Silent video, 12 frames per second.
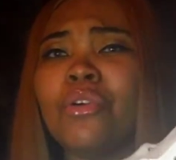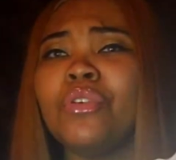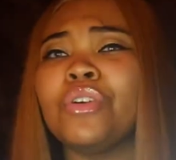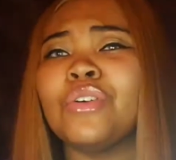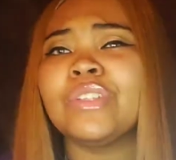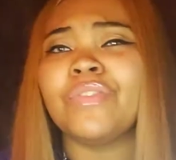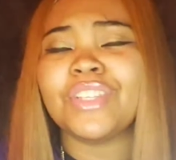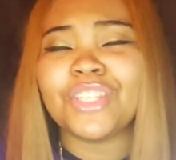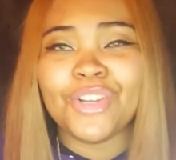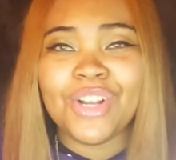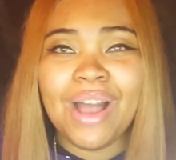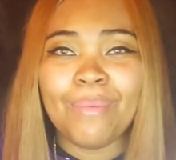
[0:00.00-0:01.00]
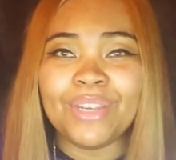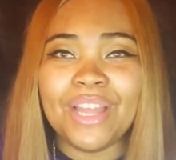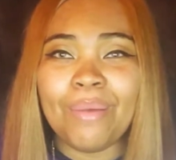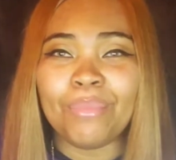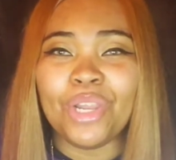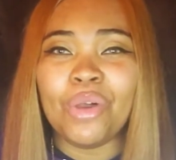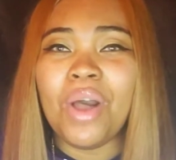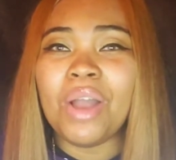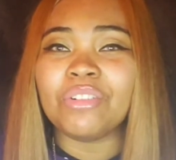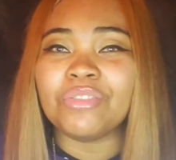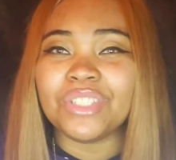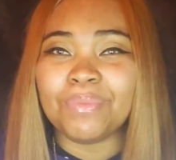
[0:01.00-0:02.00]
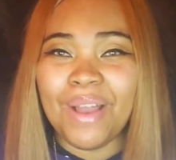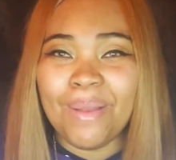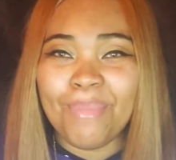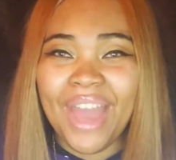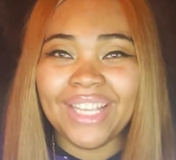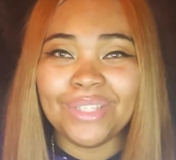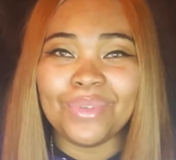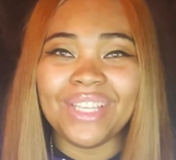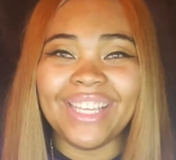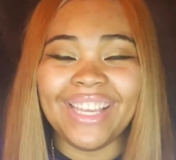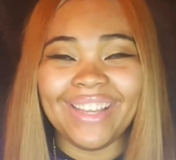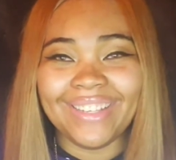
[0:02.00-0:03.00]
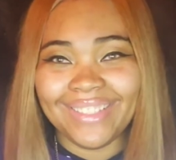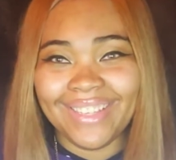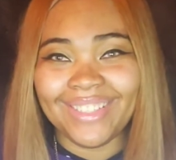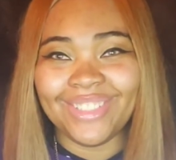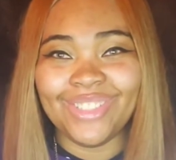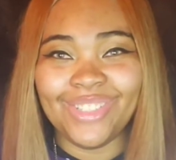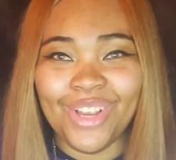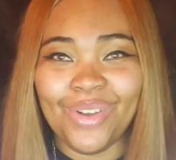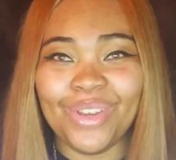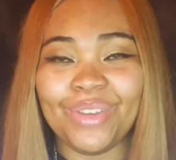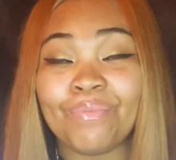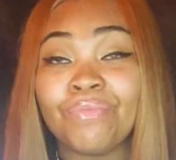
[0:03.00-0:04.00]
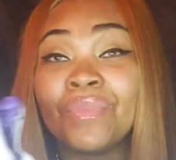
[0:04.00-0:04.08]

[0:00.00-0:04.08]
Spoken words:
and of course if I see your comment down below, I will respond back so we can get a discussion going.